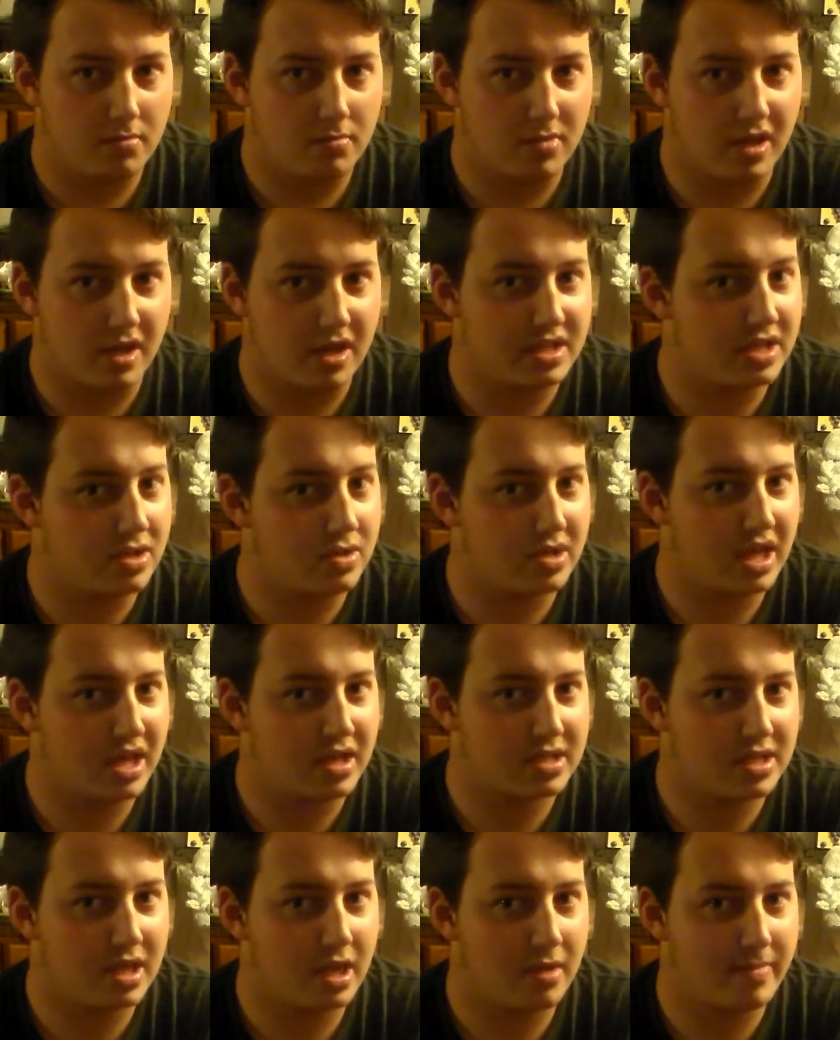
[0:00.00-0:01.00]
But until
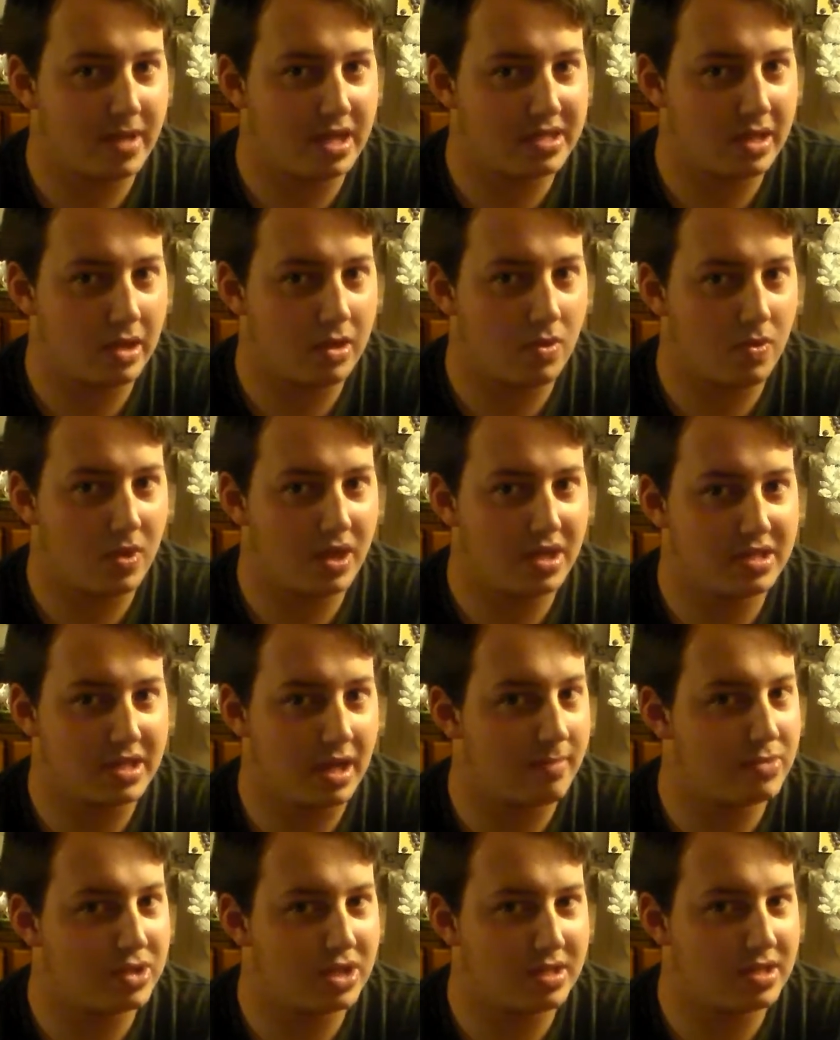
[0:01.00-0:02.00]
next time, as always,
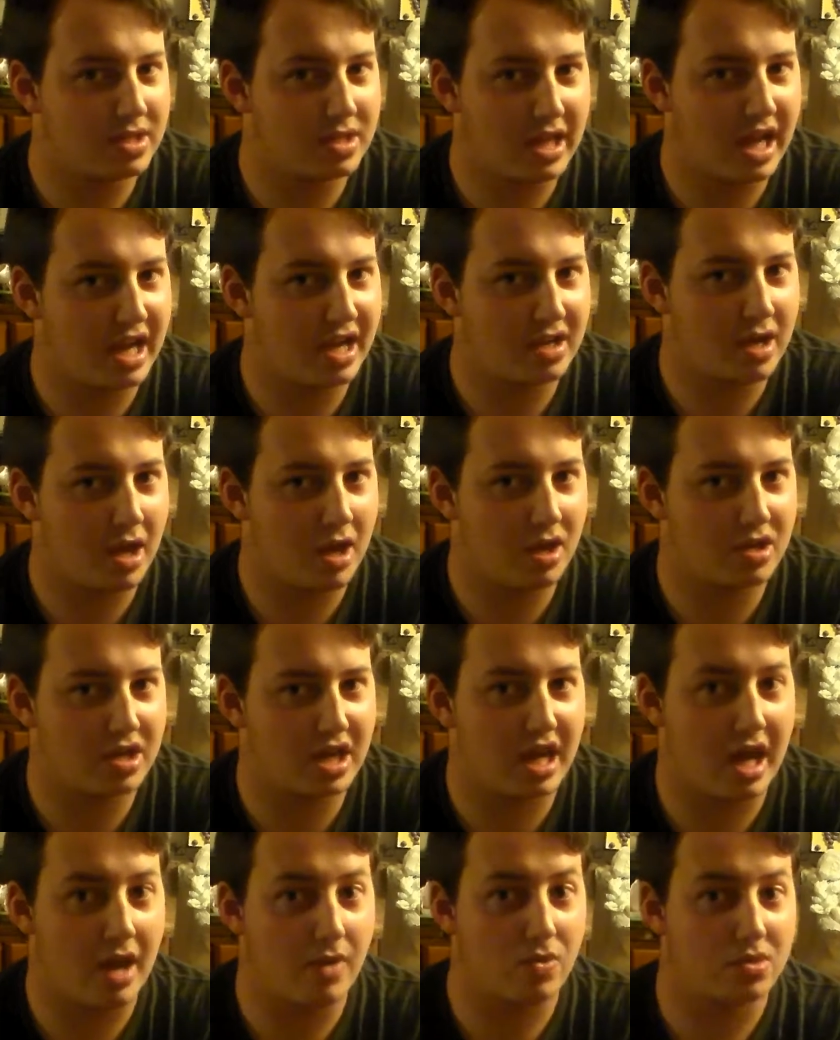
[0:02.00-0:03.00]
I'm Justin Hancock,
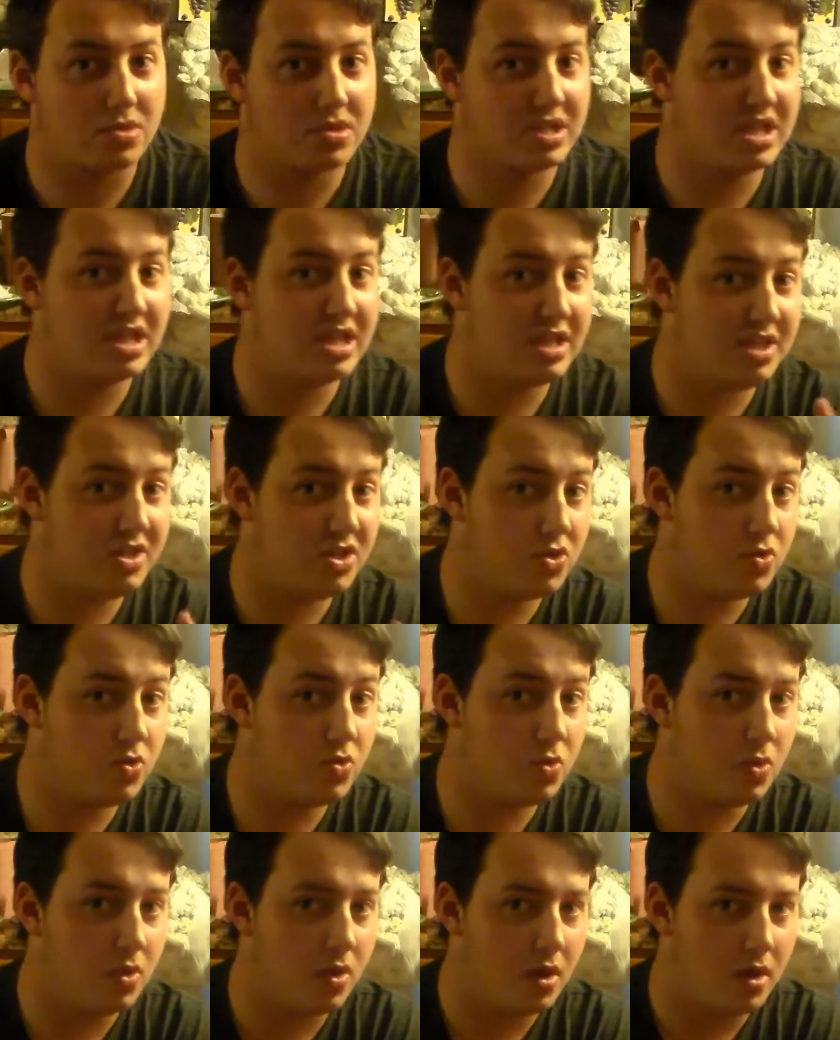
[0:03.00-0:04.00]
and I will see you